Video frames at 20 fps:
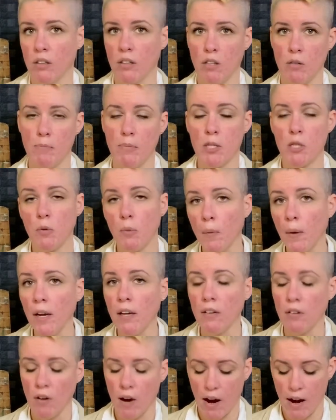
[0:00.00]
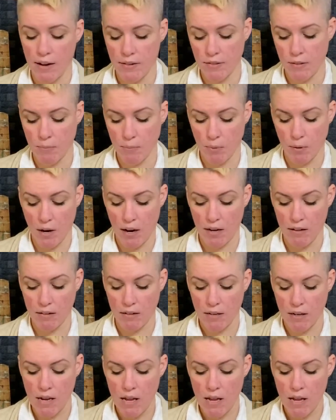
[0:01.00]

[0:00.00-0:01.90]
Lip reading: loop between your eyes and brain.